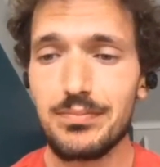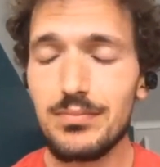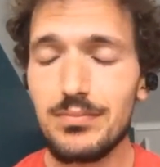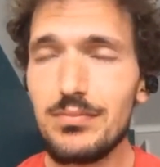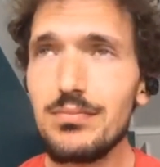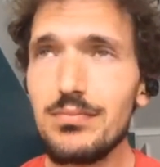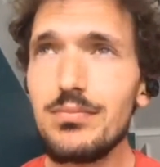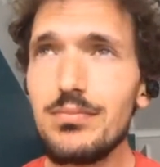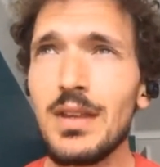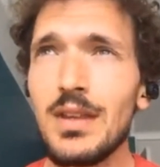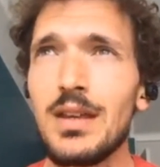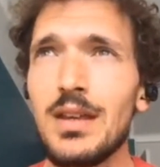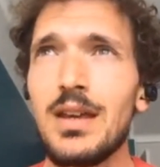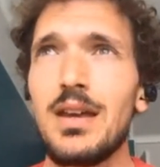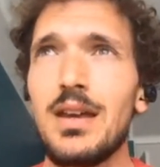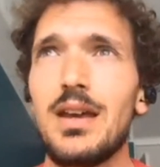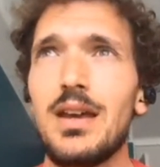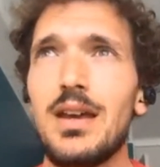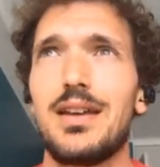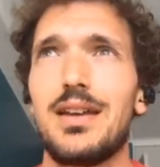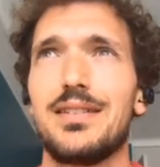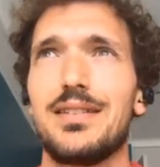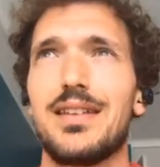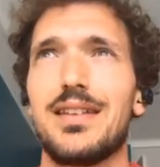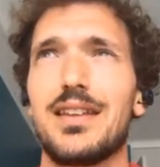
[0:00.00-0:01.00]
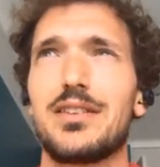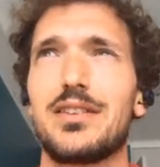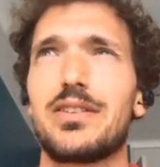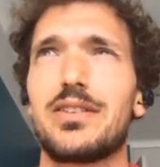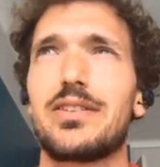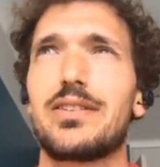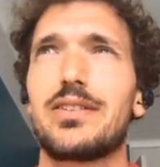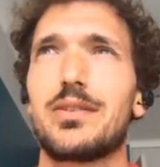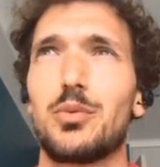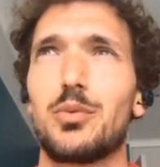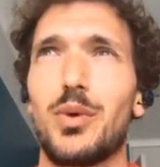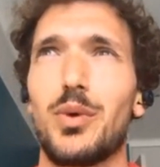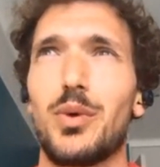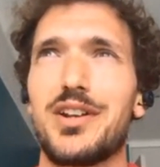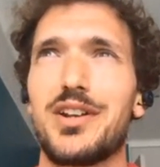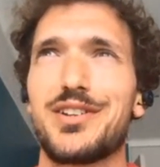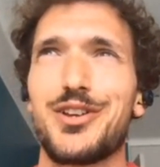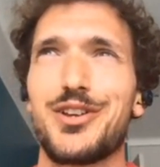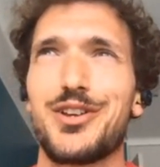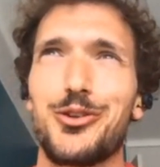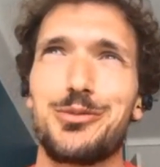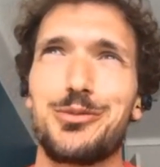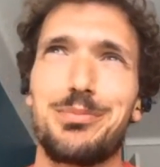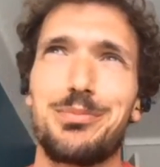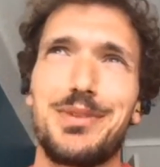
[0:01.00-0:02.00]
Mm-hmm. And that's
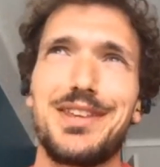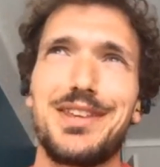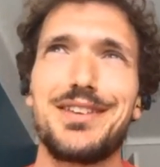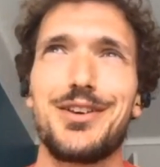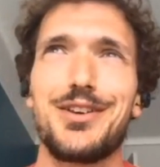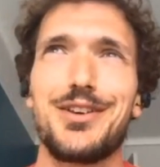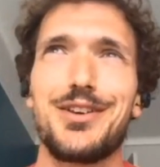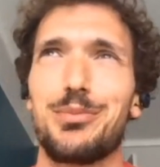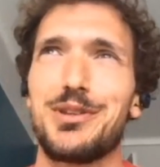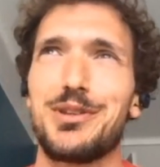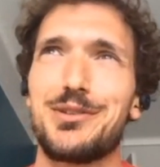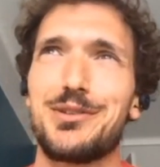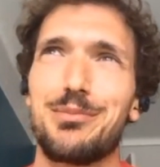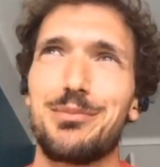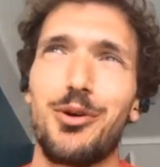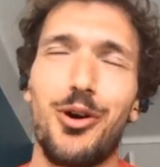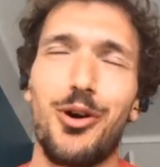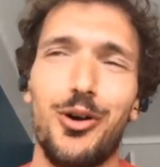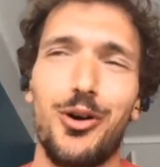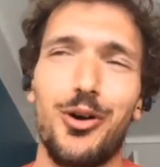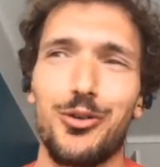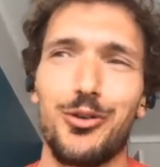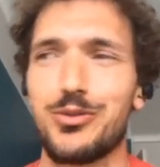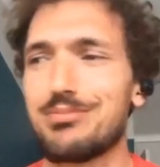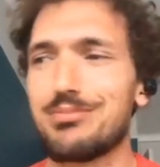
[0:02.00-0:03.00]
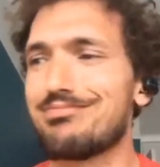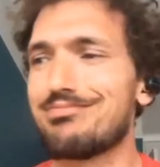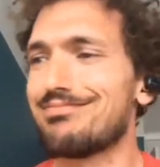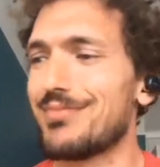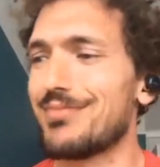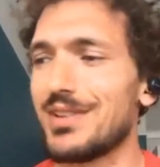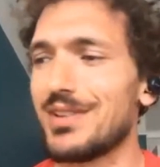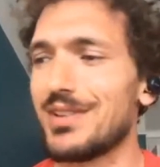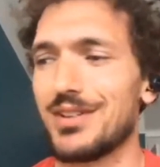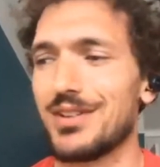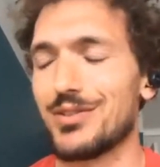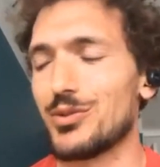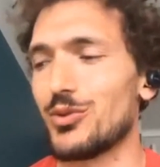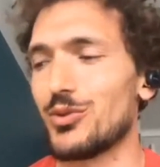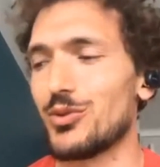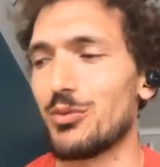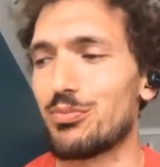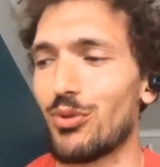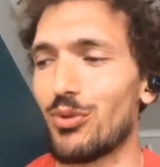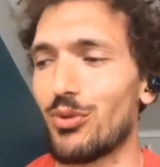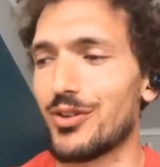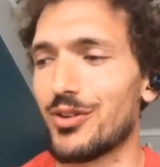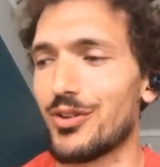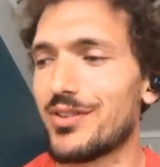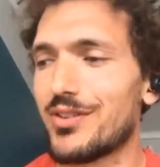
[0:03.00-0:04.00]
what got me a bit more into
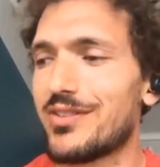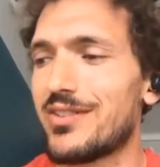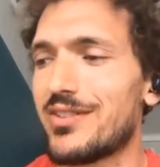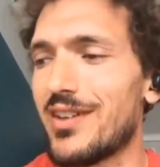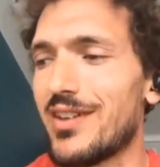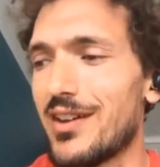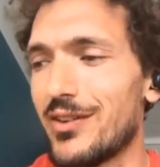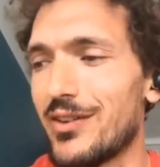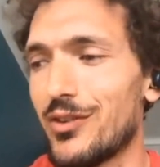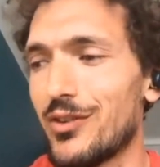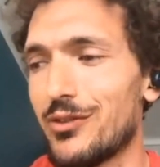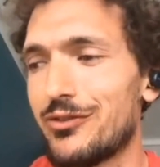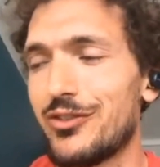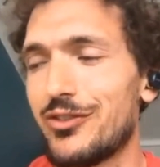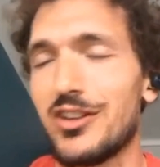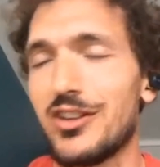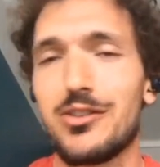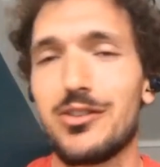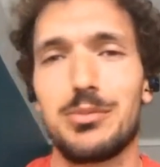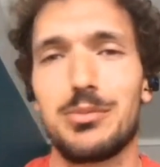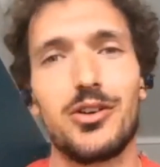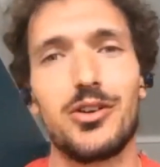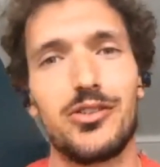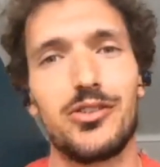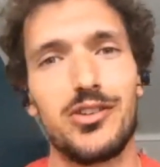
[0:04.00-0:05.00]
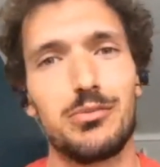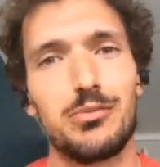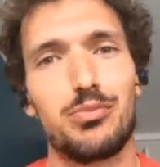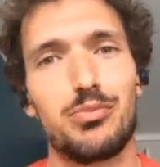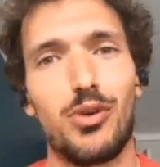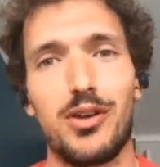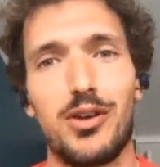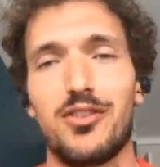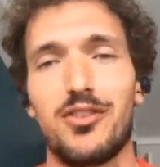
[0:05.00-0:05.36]
the product side of things, because in